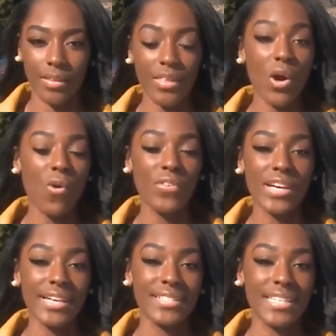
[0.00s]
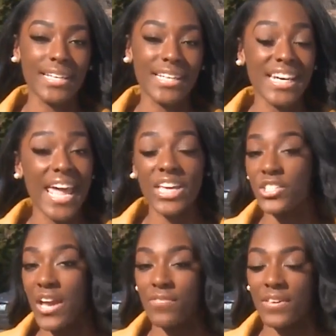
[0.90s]
The COVID 19 and
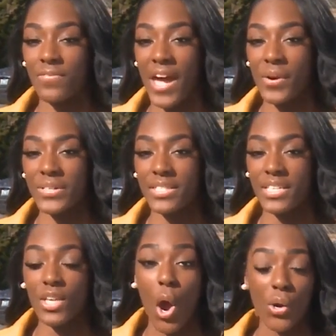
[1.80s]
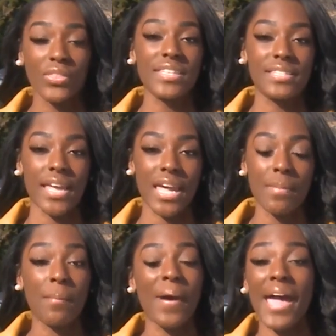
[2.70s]
HIV viruses aren't the
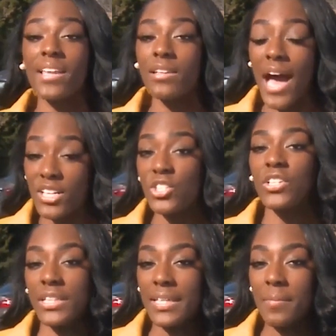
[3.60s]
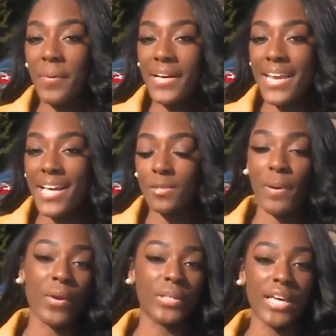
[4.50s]
same biologically, but as
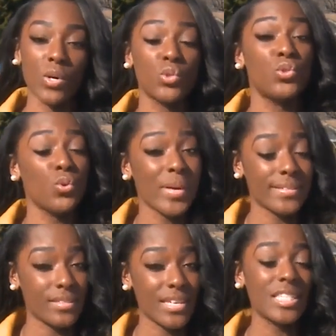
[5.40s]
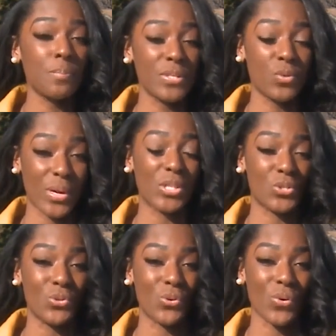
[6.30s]
parallels do exist between
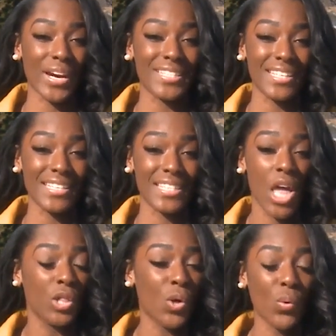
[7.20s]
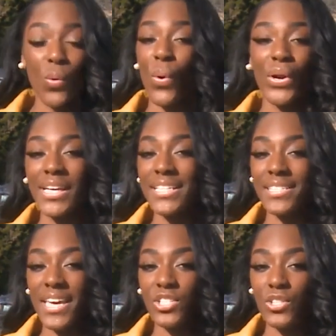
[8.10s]
the two crises, local
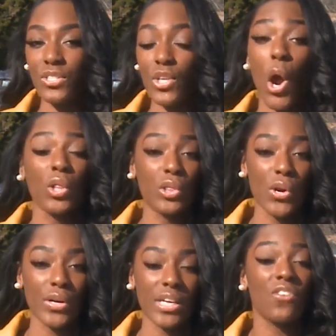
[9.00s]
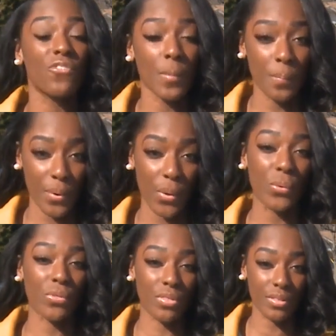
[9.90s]
organizations are learning from
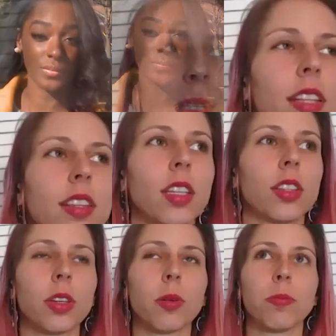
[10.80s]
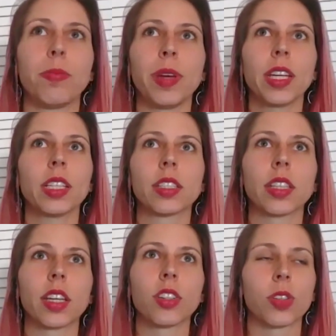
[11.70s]
both. I think the biggest
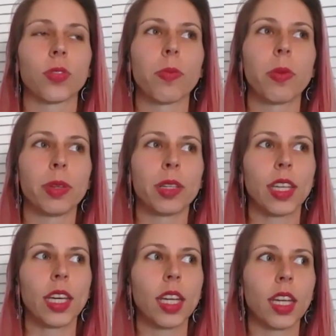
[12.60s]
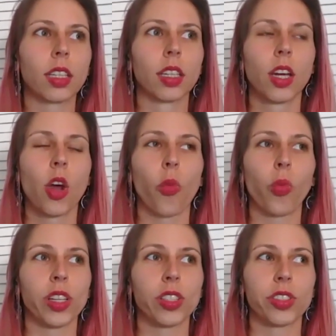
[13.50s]
thing, just from the beginning,
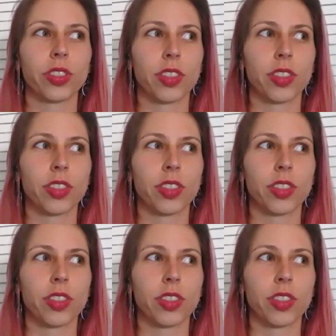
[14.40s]
was